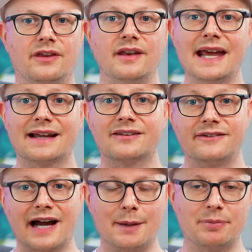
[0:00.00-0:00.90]
The
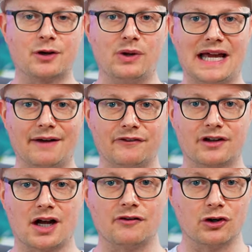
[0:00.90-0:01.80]
next topic we have to
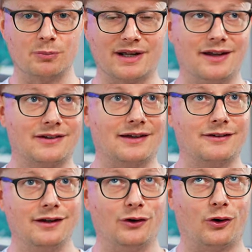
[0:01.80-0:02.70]
cover, because I
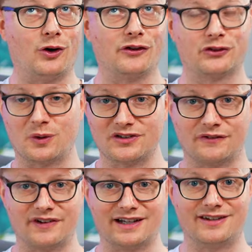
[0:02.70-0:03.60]
see all sorts
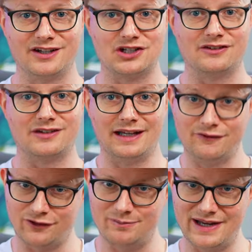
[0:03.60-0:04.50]
of fictitious
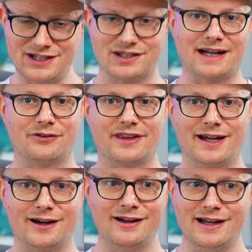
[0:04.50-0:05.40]
information out
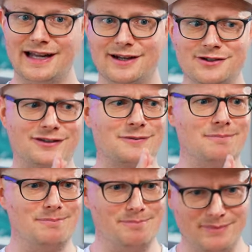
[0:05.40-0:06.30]
there and just
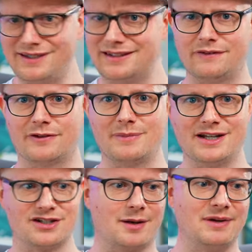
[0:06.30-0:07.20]

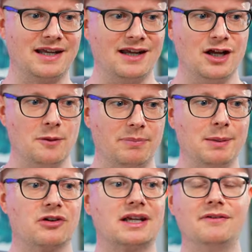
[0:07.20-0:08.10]
misinformation. I mean,
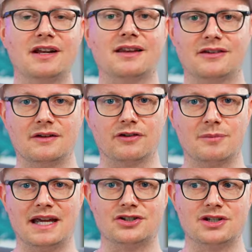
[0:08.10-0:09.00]
people are giving this
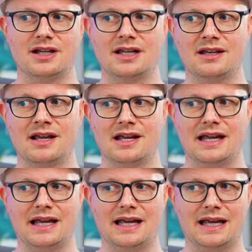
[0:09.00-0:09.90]
information
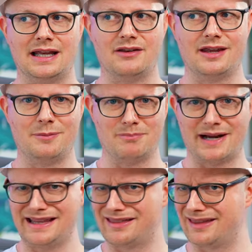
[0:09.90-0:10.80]
and they
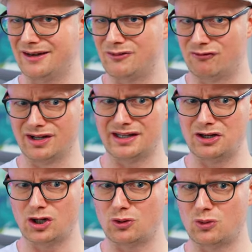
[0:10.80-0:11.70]
might think really
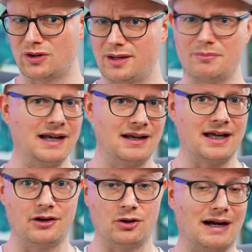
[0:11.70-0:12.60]
know, or they might
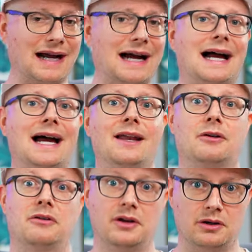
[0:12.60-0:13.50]
not know. I
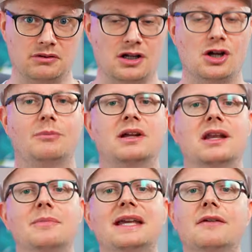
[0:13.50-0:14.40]
don't know. But
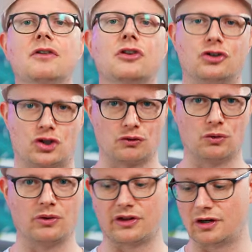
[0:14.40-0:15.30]
let me give you the
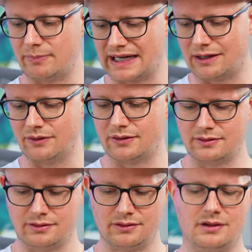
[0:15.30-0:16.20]
truth about
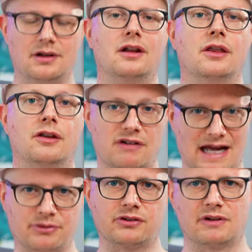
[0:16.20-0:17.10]
the
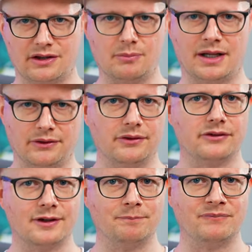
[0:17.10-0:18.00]
wraps around the bundles.